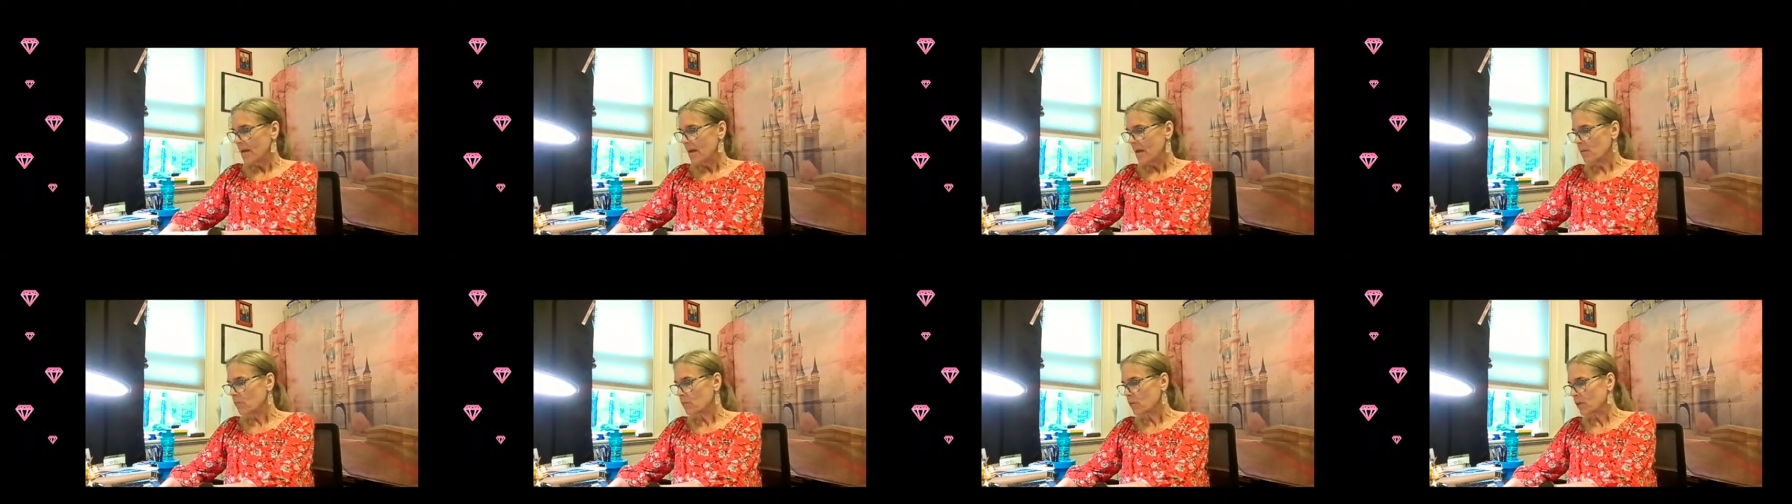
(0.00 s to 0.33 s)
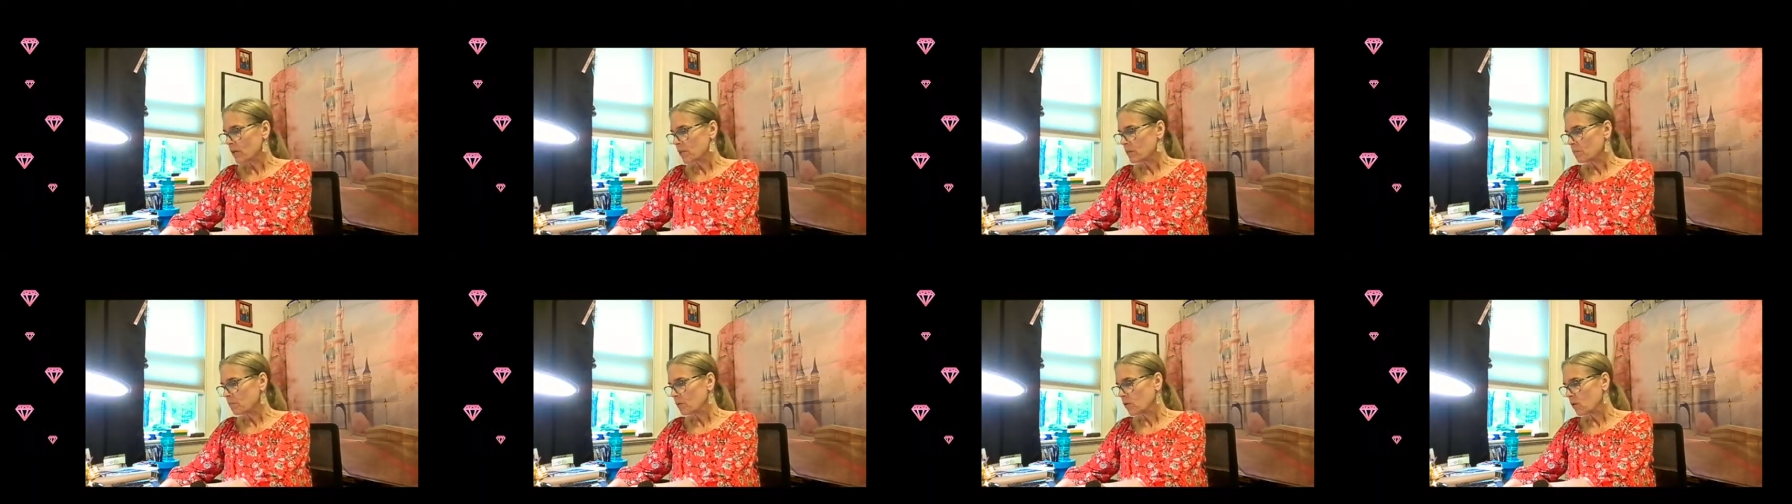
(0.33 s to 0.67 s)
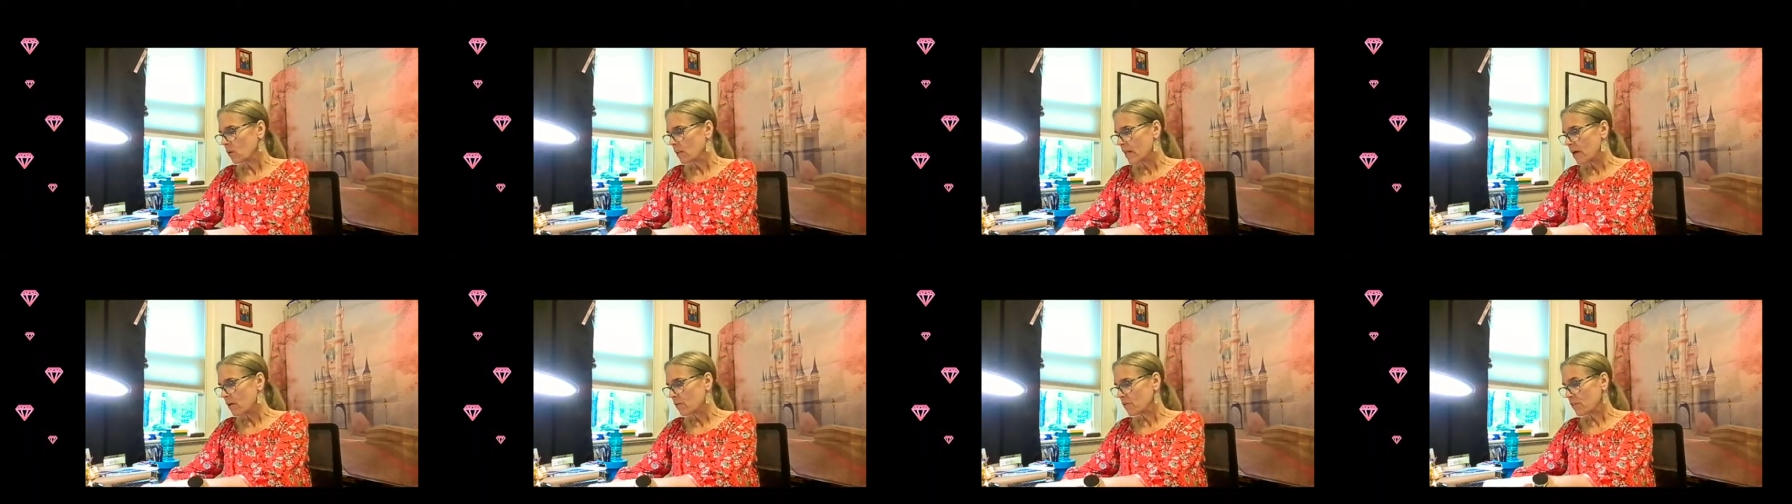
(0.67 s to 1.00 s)
And we're going to
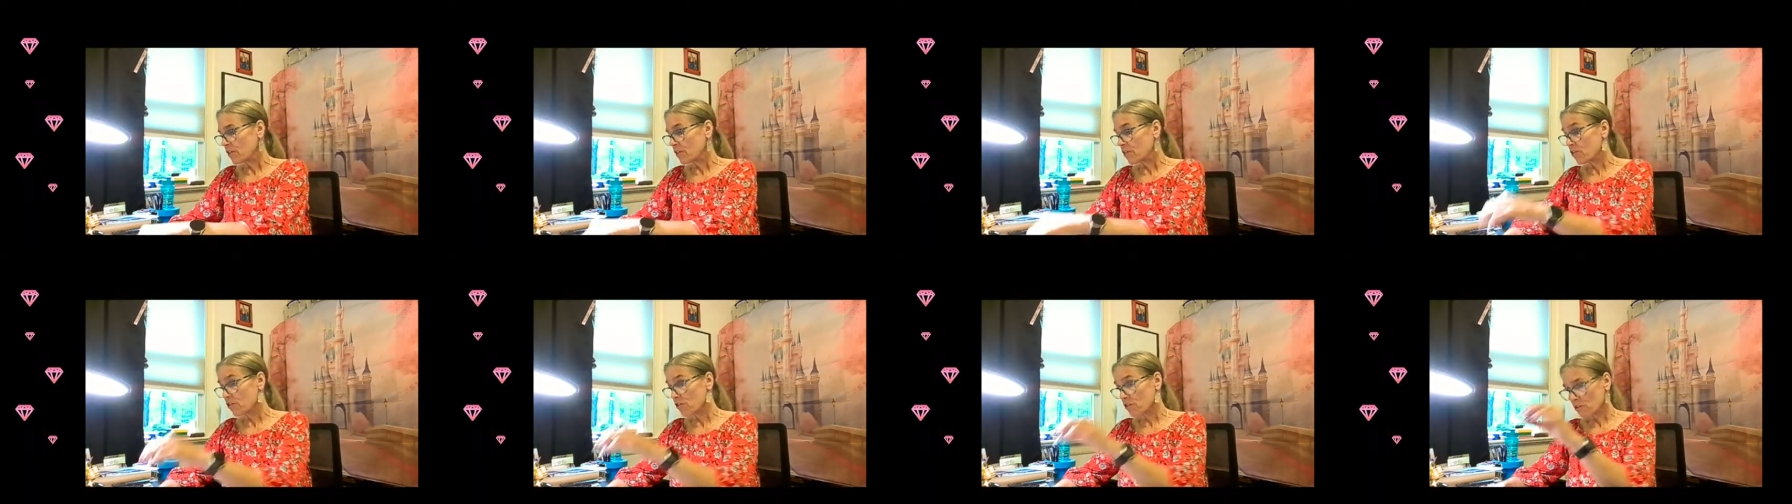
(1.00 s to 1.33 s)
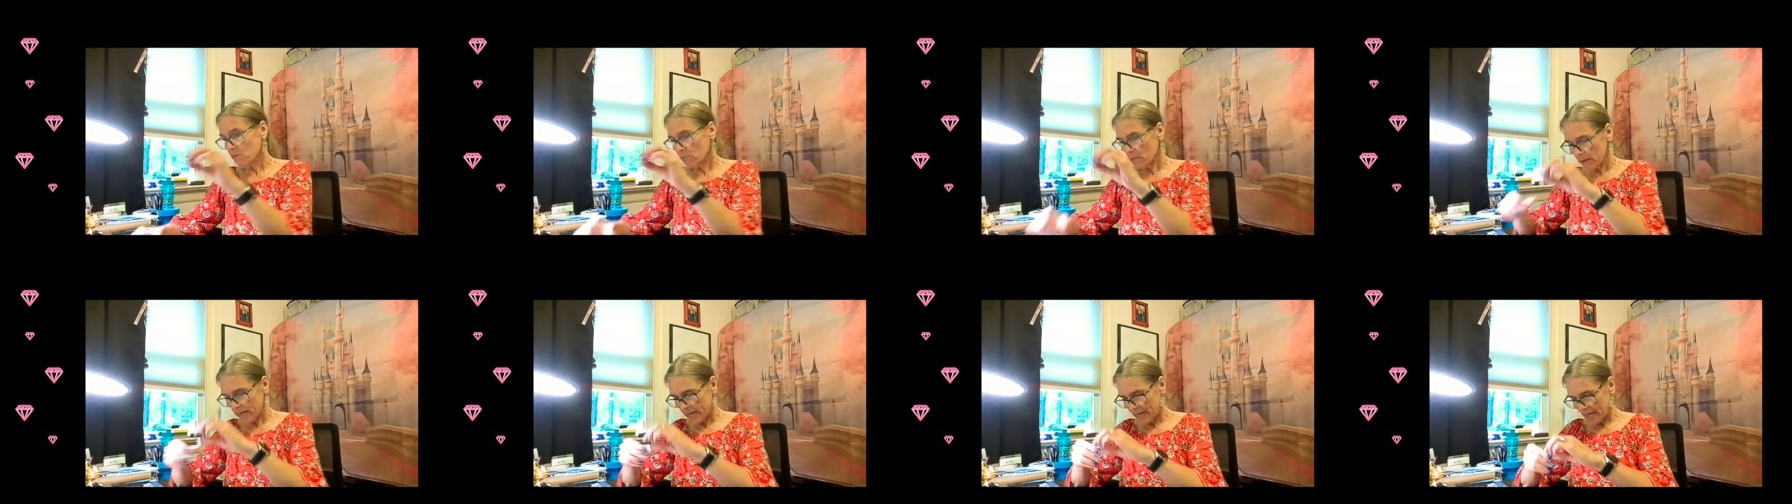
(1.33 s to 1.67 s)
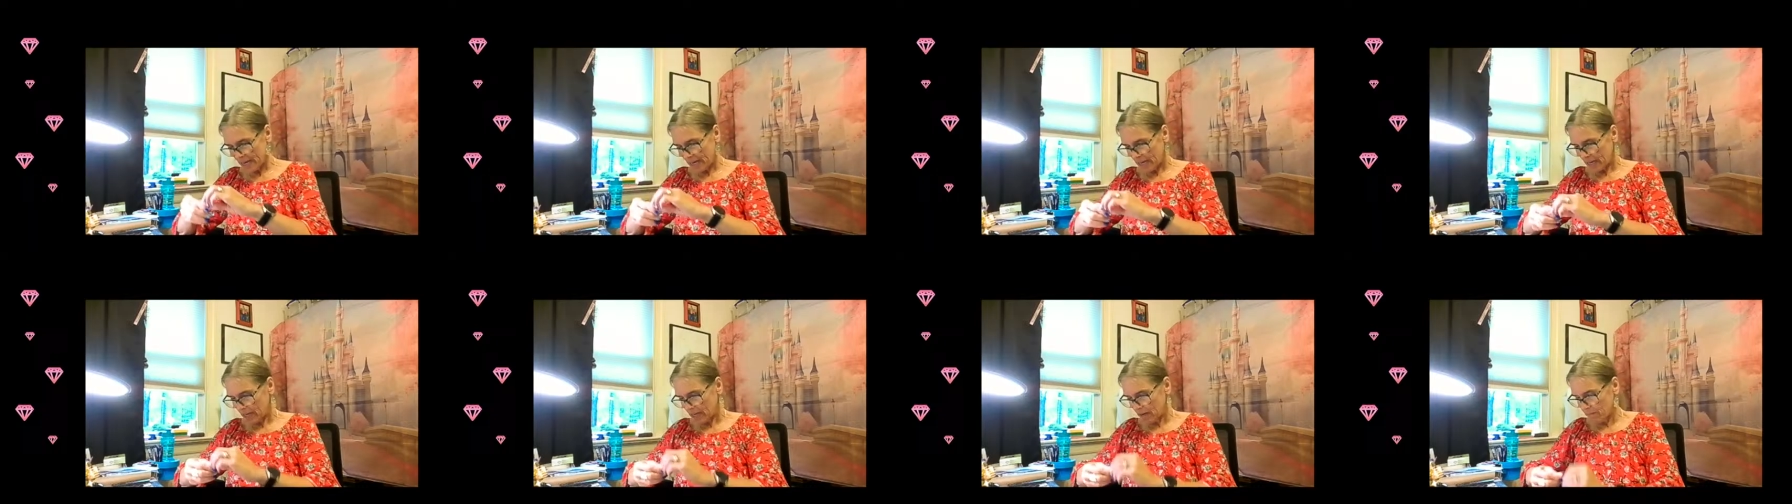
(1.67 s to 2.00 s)
pull out the
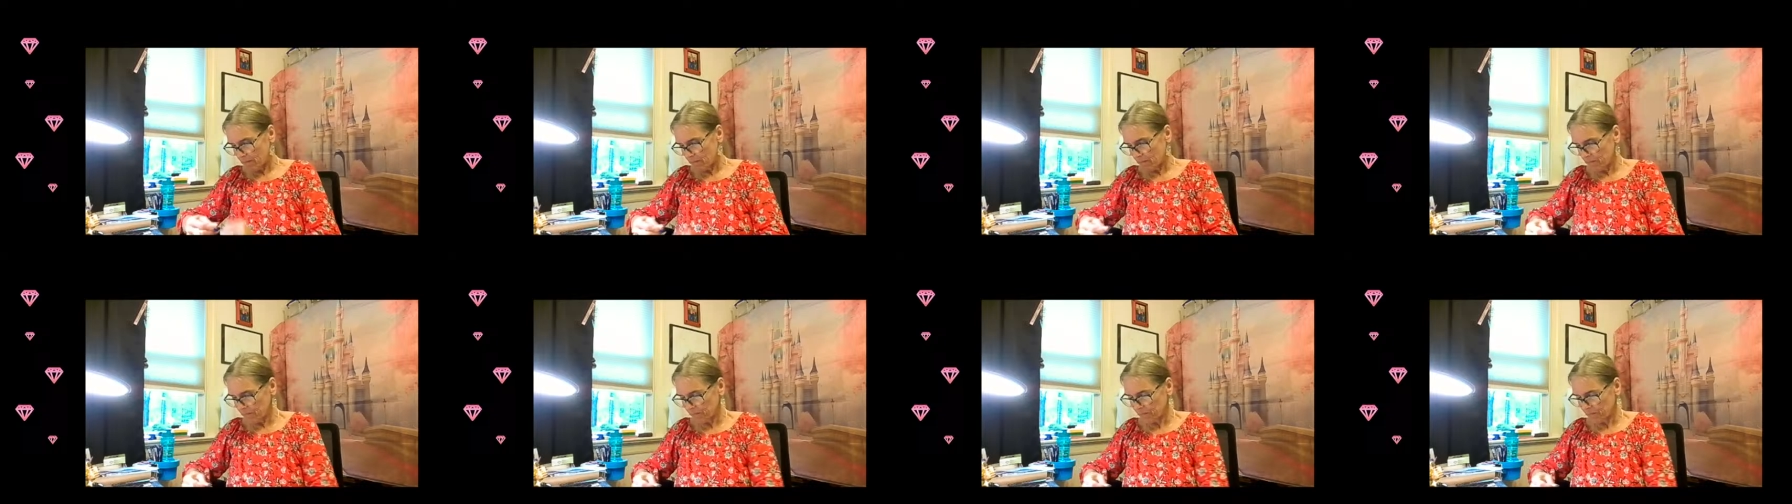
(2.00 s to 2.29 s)
3.